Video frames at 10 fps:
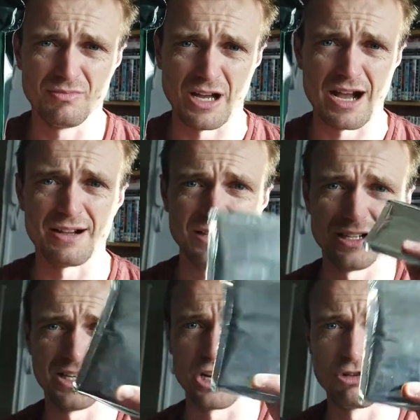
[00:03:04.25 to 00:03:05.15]
that
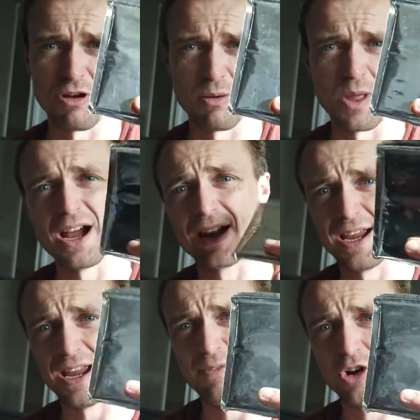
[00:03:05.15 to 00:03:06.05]
and I can grab out that
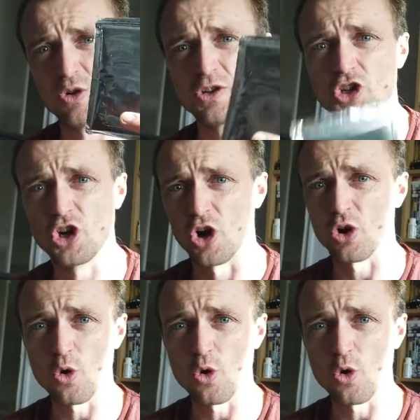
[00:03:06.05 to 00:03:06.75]
if I go into shop